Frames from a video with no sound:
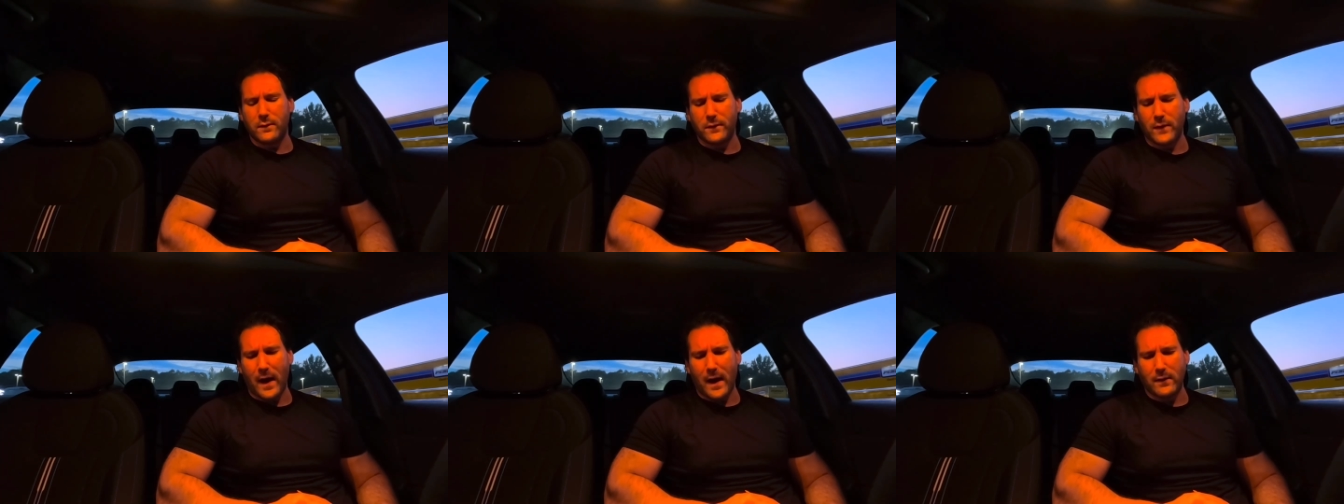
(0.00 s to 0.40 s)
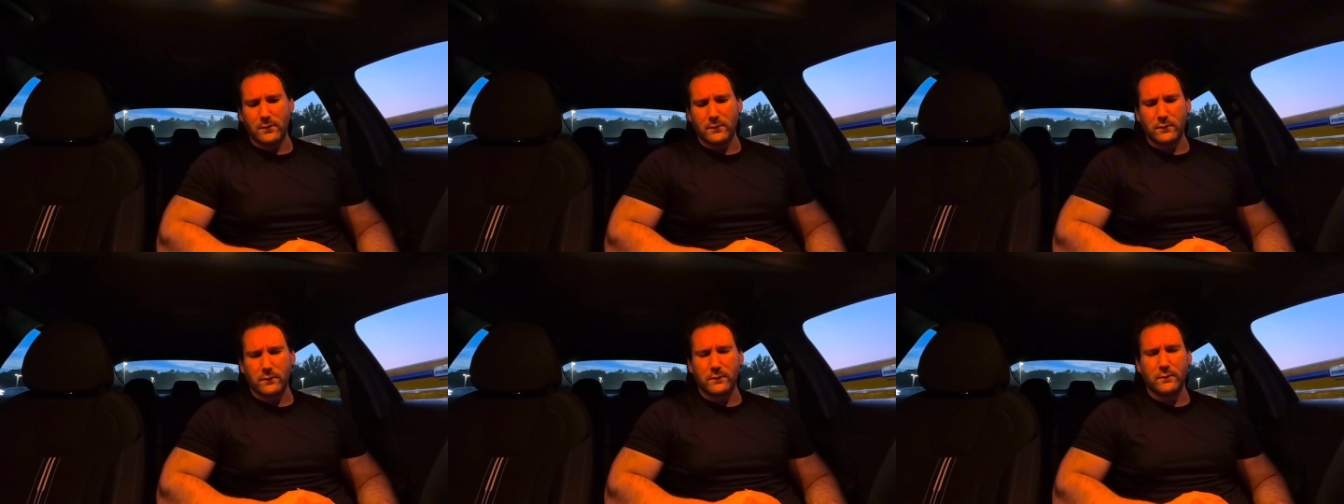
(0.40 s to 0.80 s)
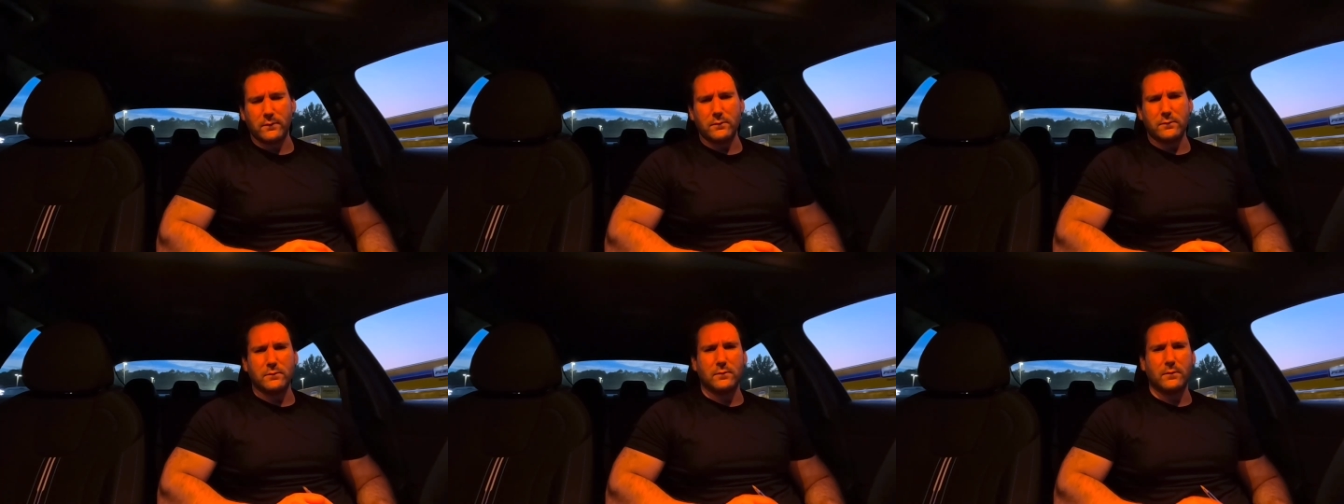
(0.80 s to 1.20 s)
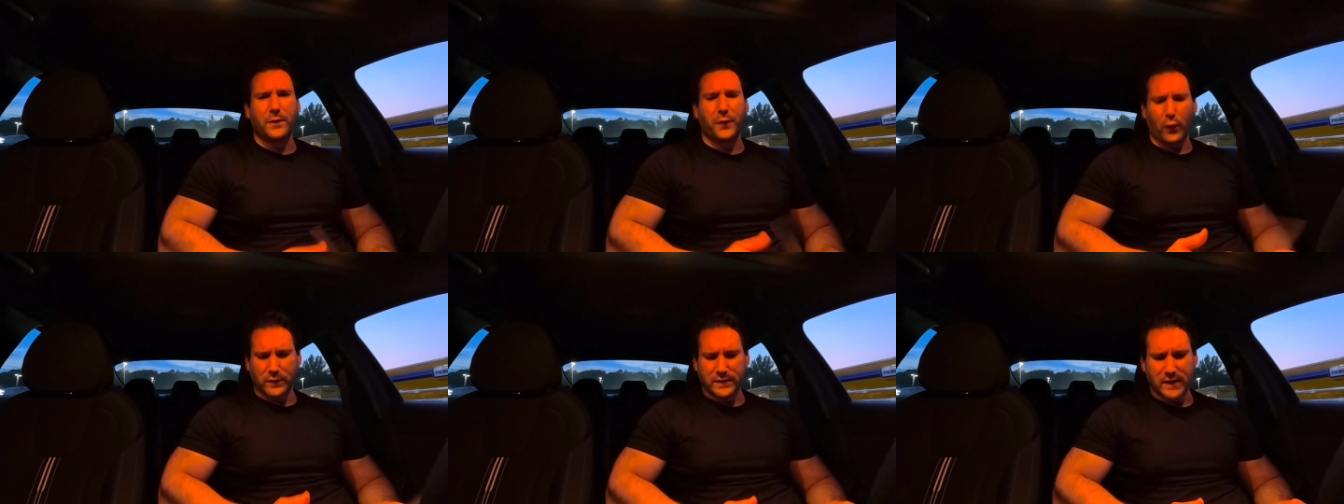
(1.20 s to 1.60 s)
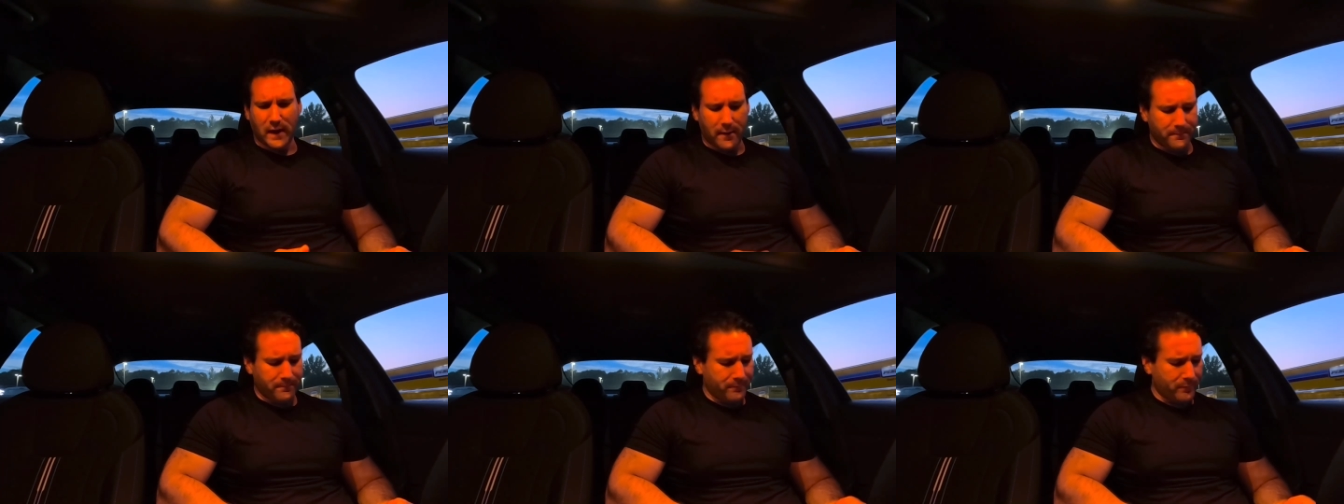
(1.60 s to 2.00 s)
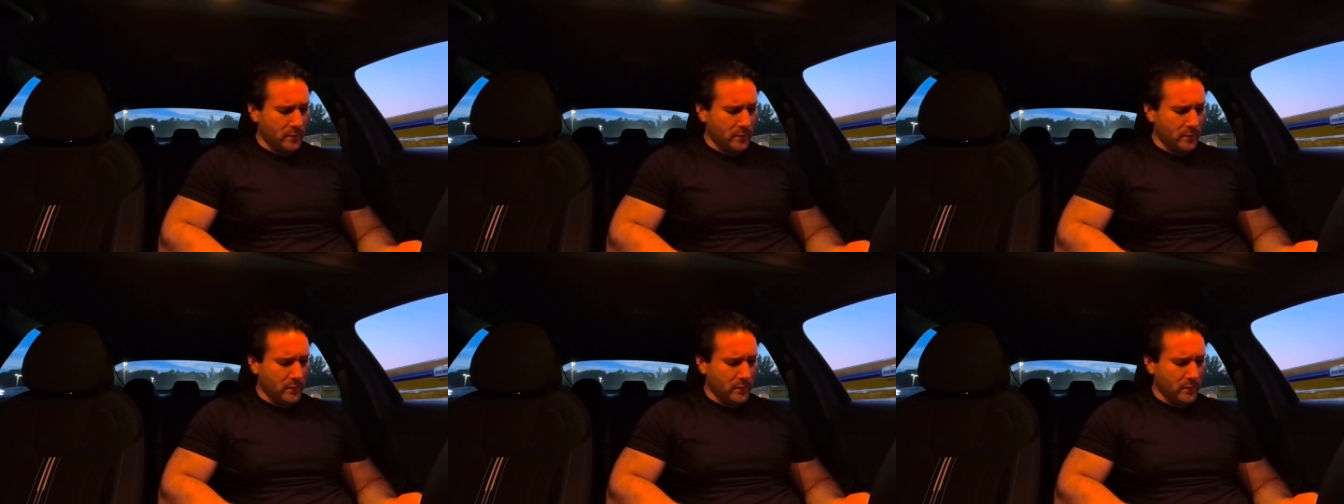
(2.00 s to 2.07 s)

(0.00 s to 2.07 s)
that third set.